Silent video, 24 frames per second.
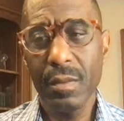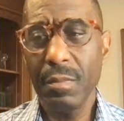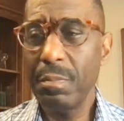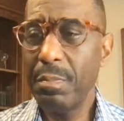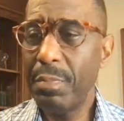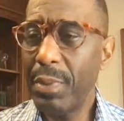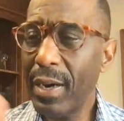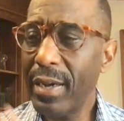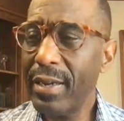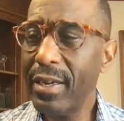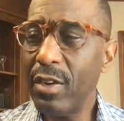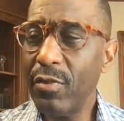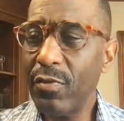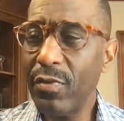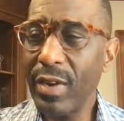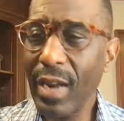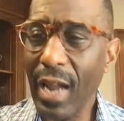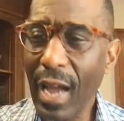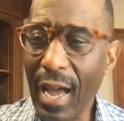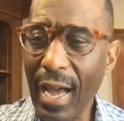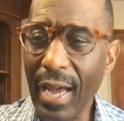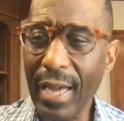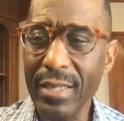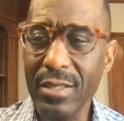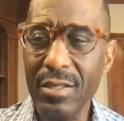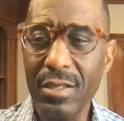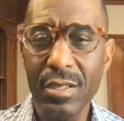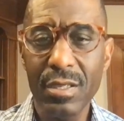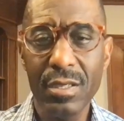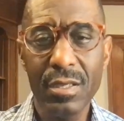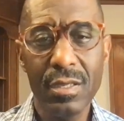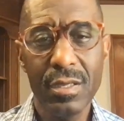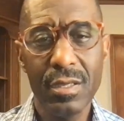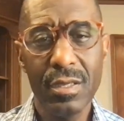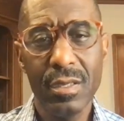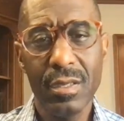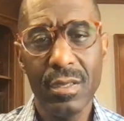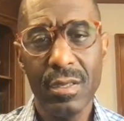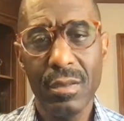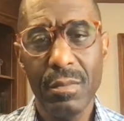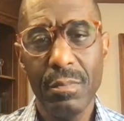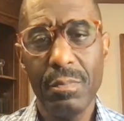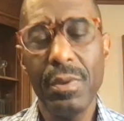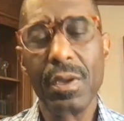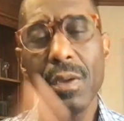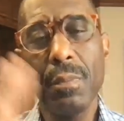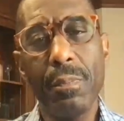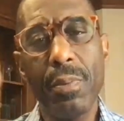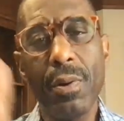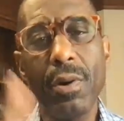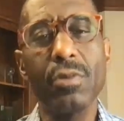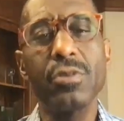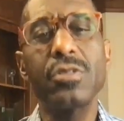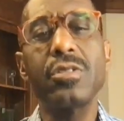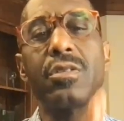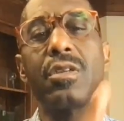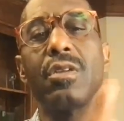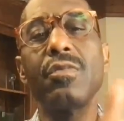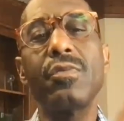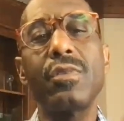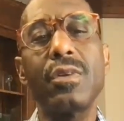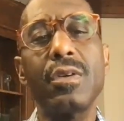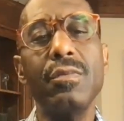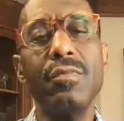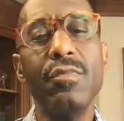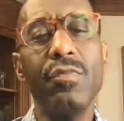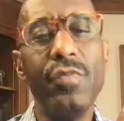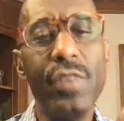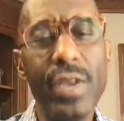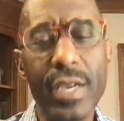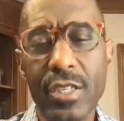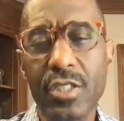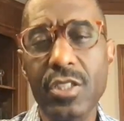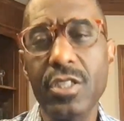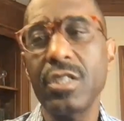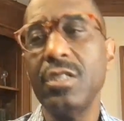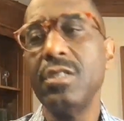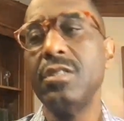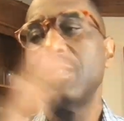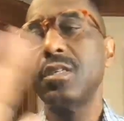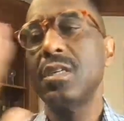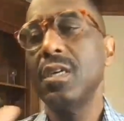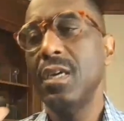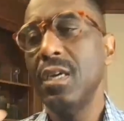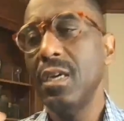But if not, be a person of conviction,